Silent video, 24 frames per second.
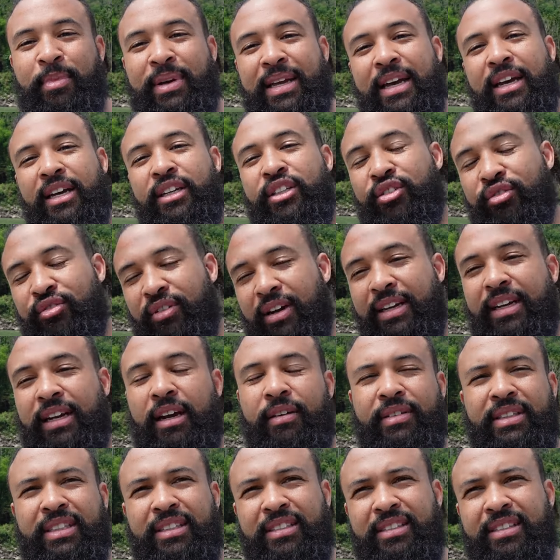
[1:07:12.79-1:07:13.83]
we get a train
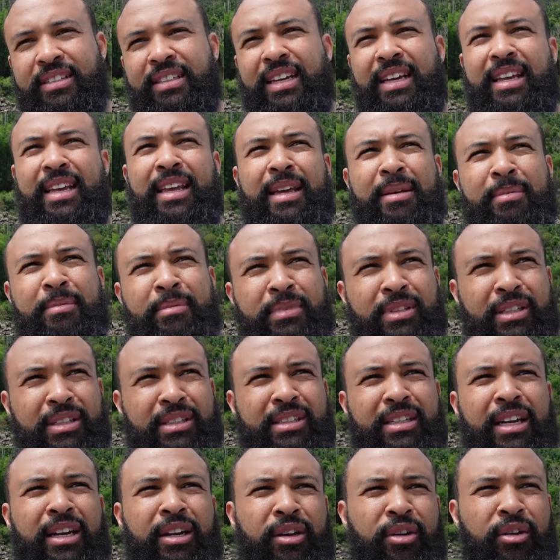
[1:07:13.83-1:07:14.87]
over to Sikkim, to
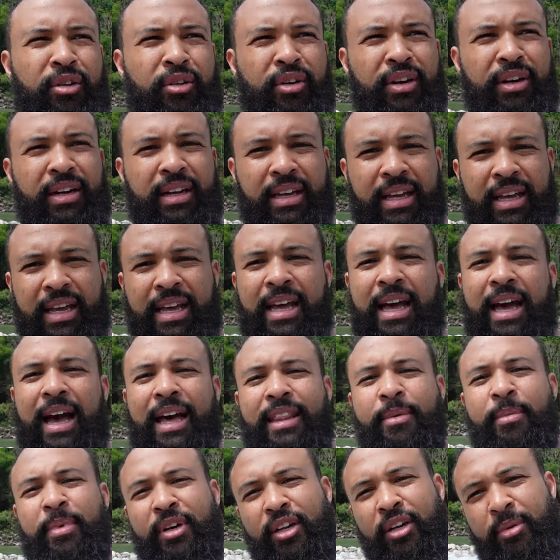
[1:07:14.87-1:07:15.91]
Siliguri, and
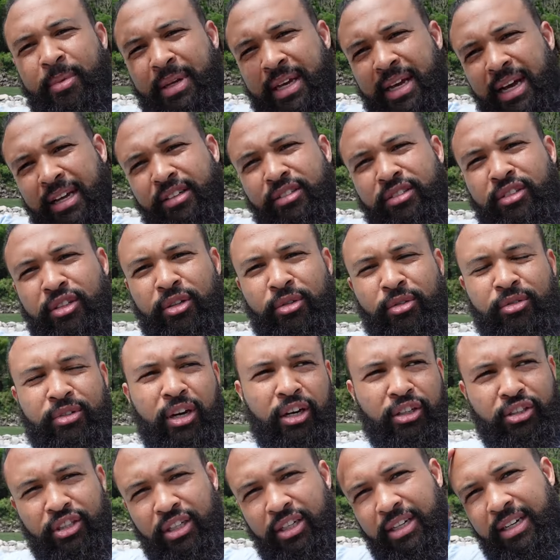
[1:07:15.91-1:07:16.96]
then we're gonna be going to do
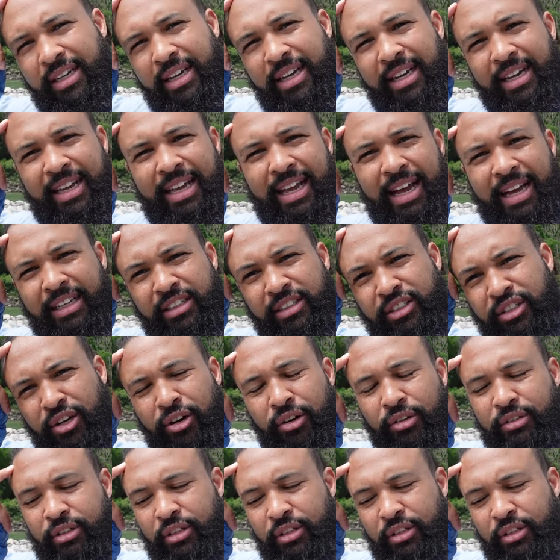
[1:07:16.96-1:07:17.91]
Darjeeling and Gangtok.